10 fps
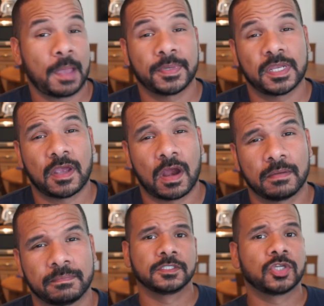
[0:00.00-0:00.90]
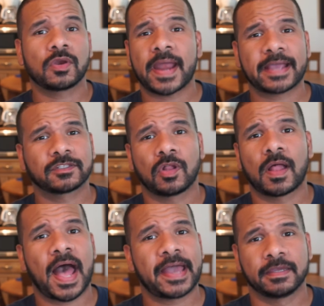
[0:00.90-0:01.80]
I mean, they are. Don't act
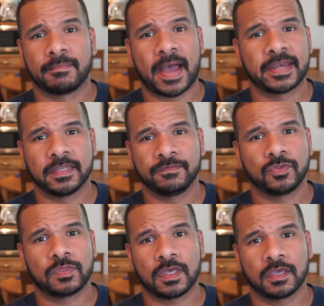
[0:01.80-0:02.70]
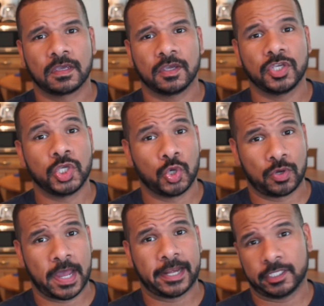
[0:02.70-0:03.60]
all high and mighty if you think
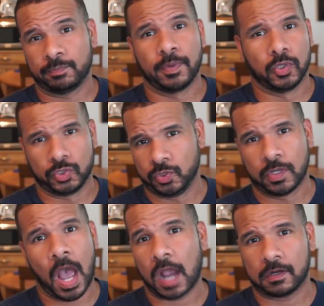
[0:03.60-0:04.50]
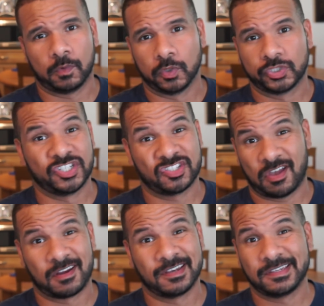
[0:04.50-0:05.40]
you're not exposed to cockroaches
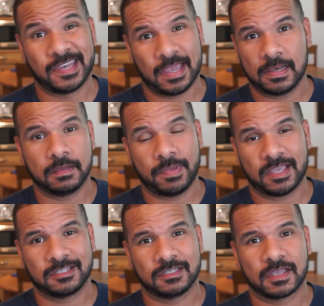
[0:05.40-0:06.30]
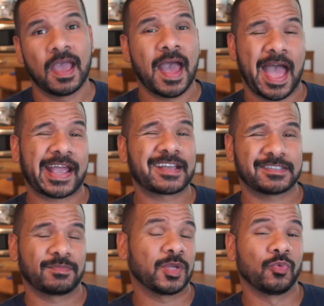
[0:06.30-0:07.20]
on a daily basis. I got
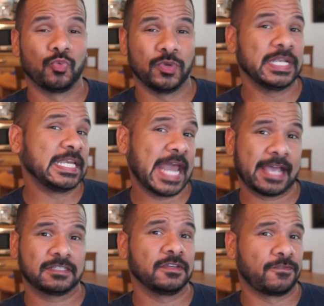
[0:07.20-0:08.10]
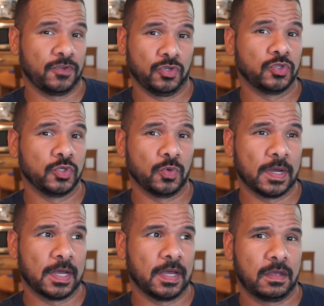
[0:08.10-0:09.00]
something really nasty for you
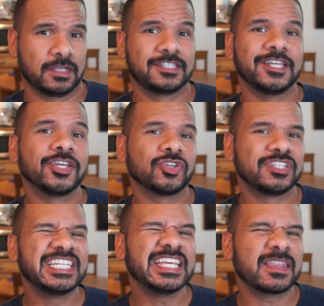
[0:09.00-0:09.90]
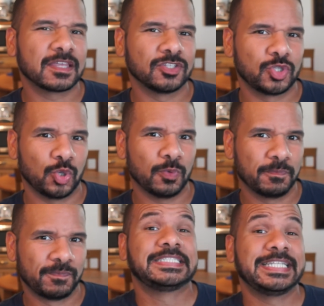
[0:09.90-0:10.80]
to sink your teeth into.
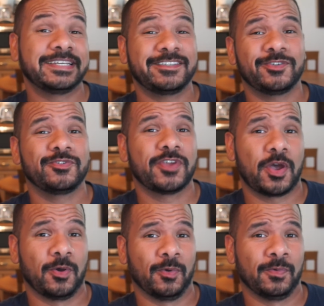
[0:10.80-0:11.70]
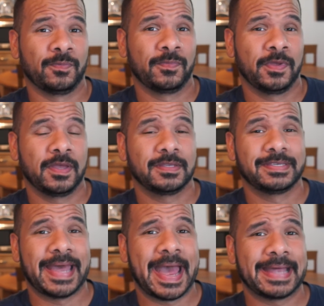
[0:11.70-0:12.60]
Did you know
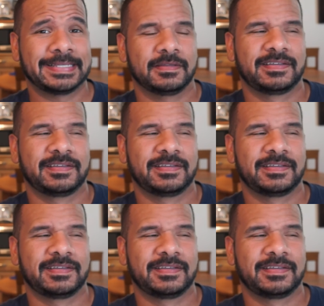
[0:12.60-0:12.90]
that